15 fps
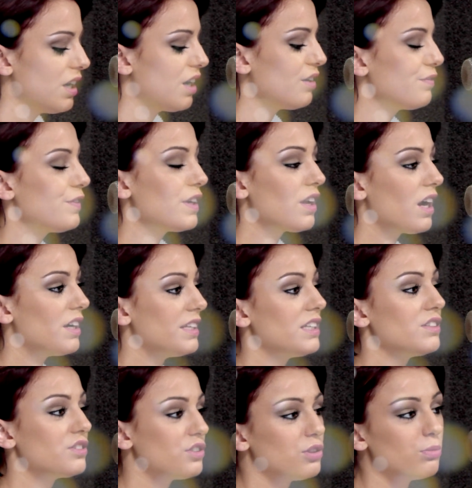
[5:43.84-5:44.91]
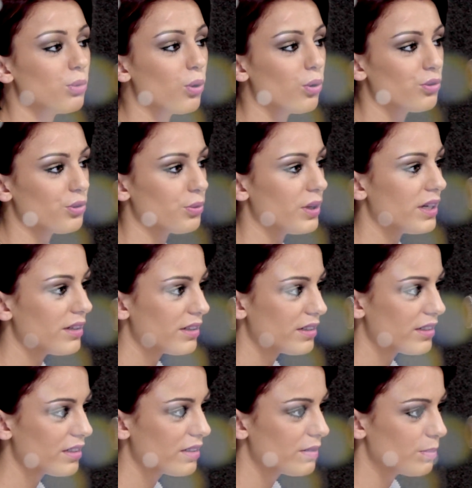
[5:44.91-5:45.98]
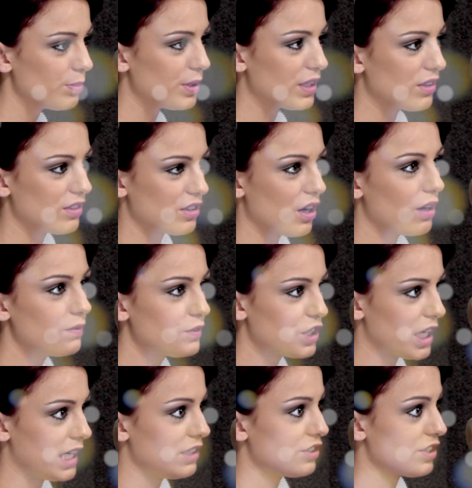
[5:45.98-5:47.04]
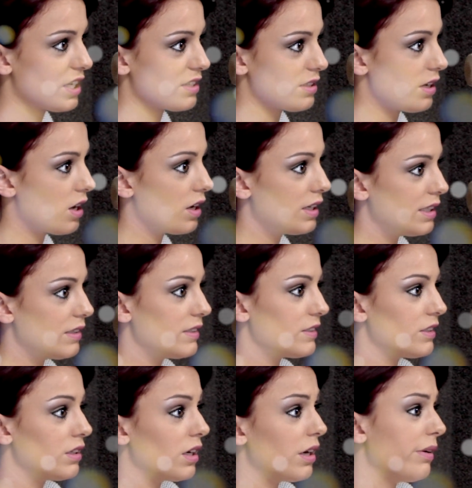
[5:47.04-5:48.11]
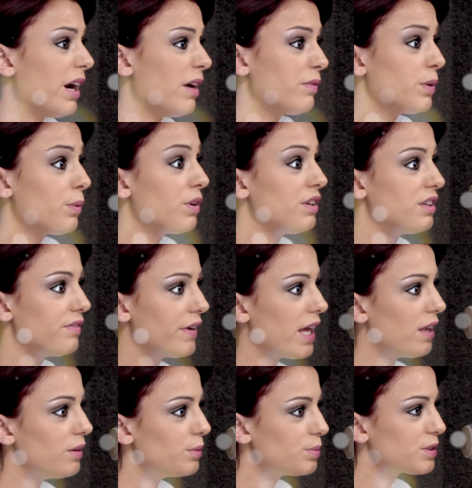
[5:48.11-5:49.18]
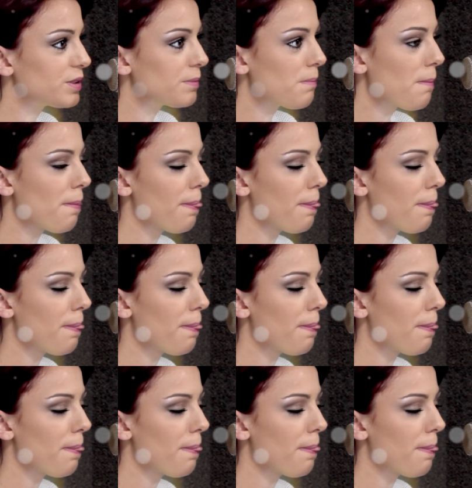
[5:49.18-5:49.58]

I feel like I need to do more to it because I've changed as an artist. Everyone develops.